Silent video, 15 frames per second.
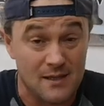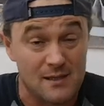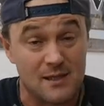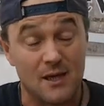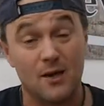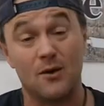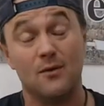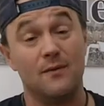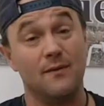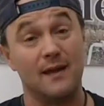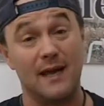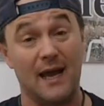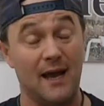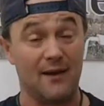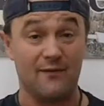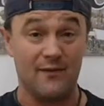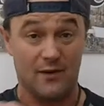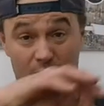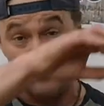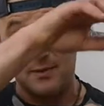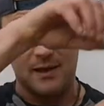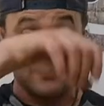So they
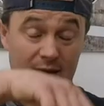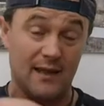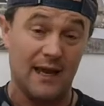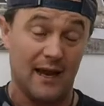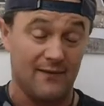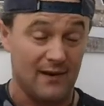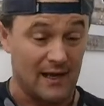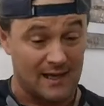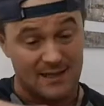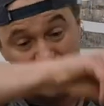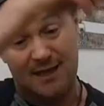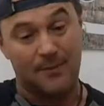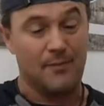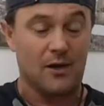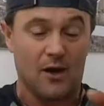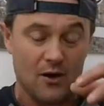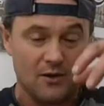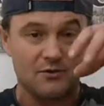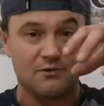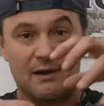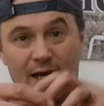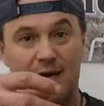have like a zip that
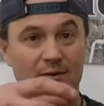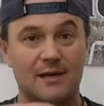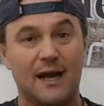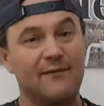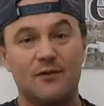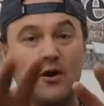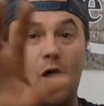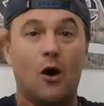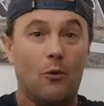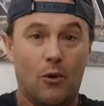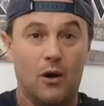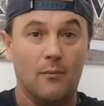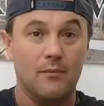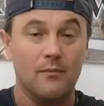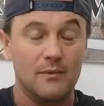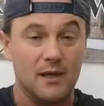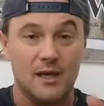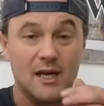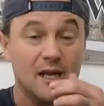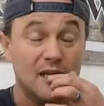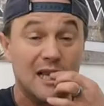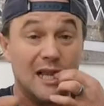goes around. I haven't got one,
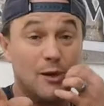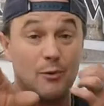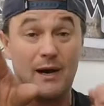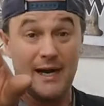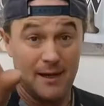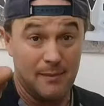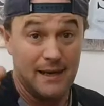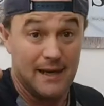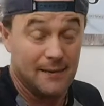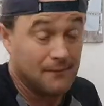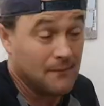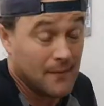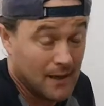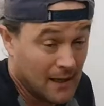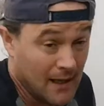and I'll tell you why in a minute.